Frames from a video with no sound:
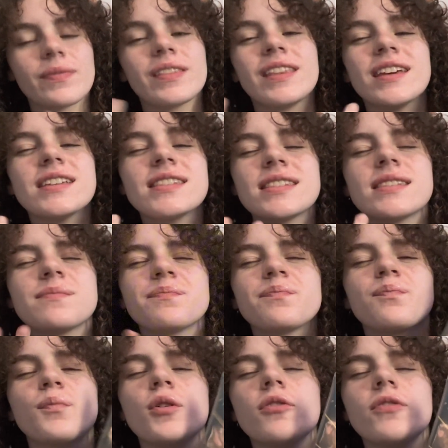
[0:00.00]
This
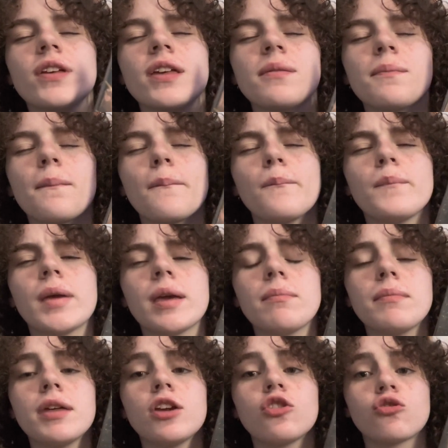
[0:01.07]
movie made
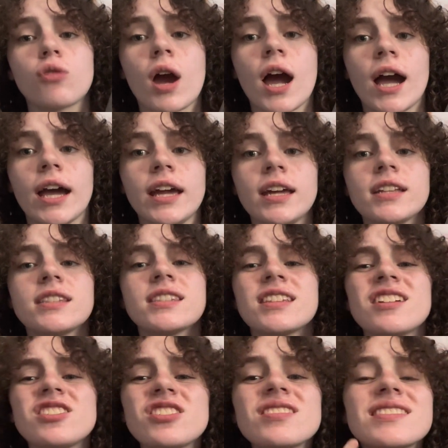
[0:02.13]
me cry. It's
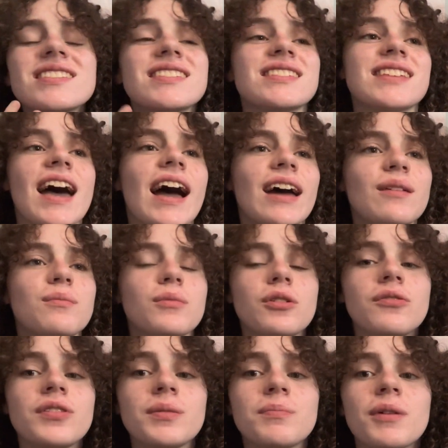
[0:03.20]
such a sad
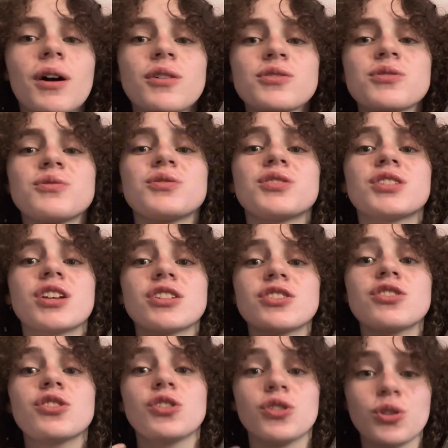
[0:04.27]
movie, but also such a
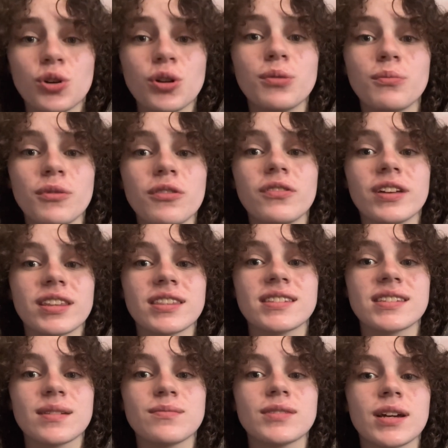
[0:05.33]
good movie at the
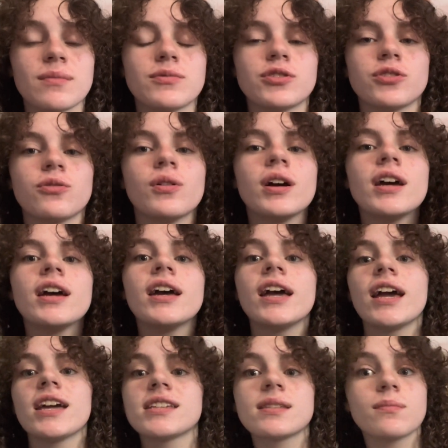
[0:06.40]
same time too.
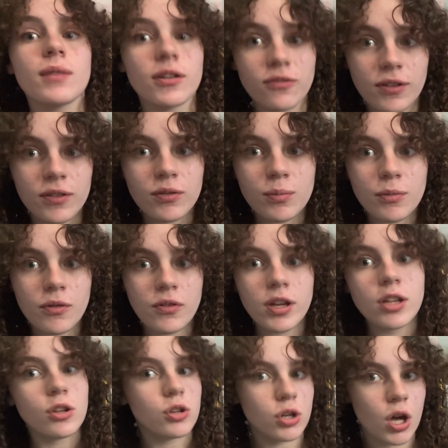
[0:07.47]
Is it my favorite
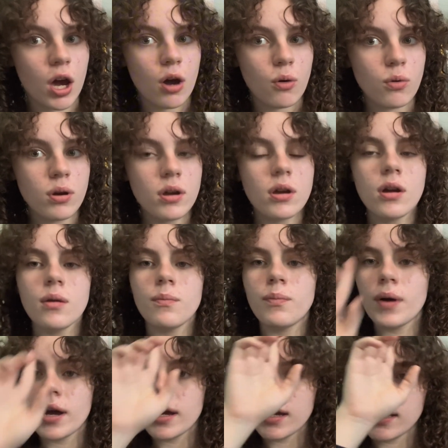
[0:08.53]
movie? No,
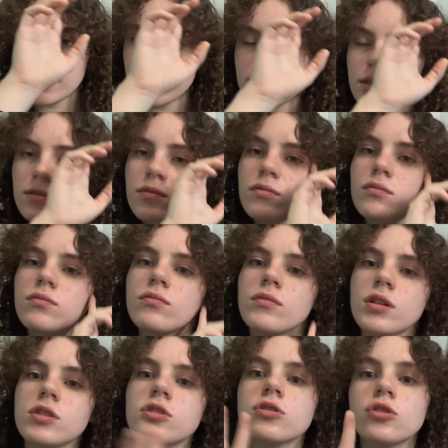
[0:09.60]
but it's
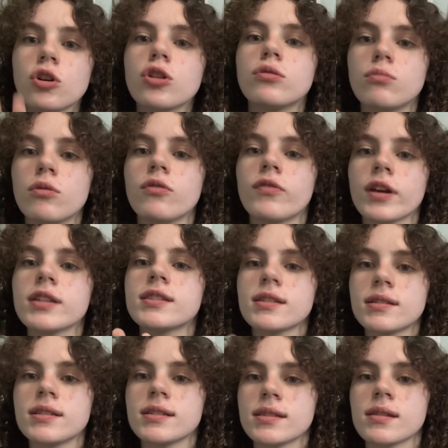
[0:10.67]
it's a good movie. It's a
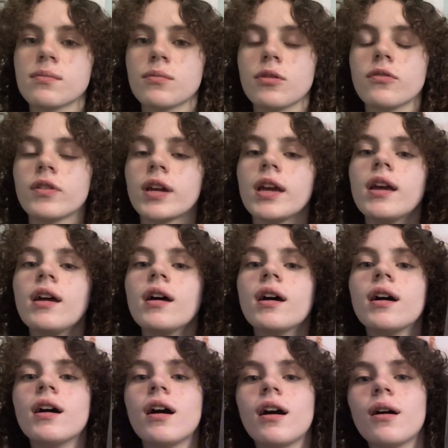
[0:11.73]
decent movie.
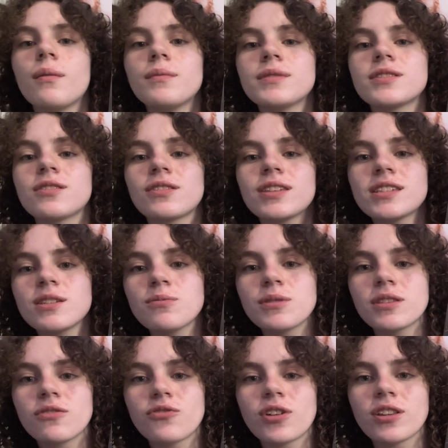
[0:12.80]
Um, so this is what
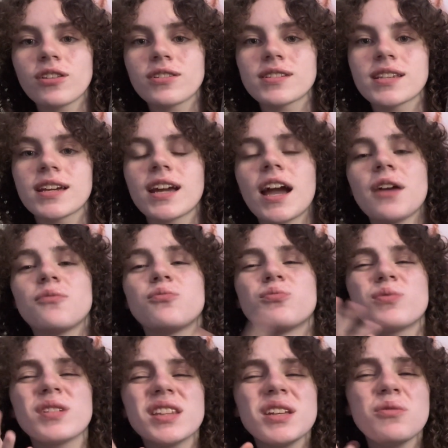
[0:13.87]
the front looks like. I
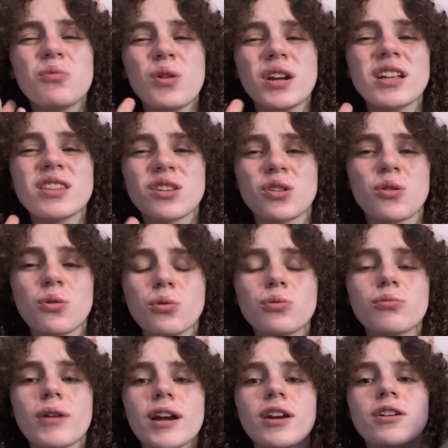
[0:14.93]
really wanted the gold
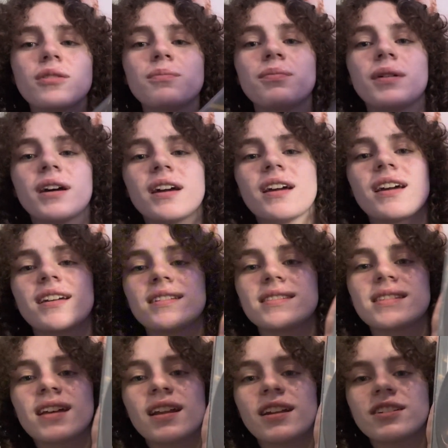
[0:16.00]
record, but
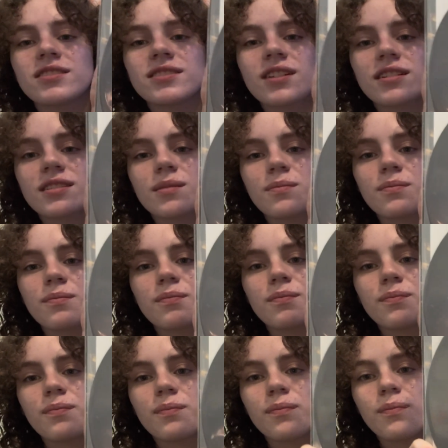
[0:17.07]
instead I just got the
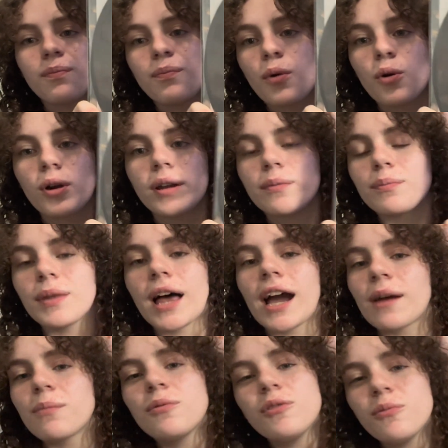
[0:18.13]
boring
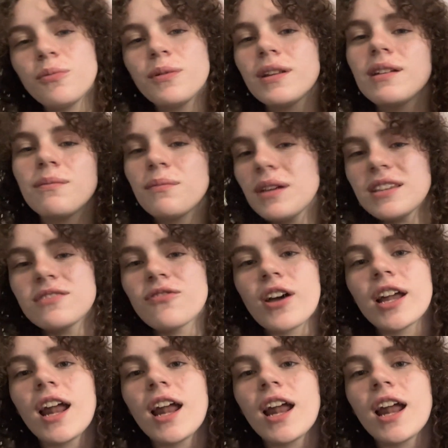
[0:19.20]
black. But, but it's fine.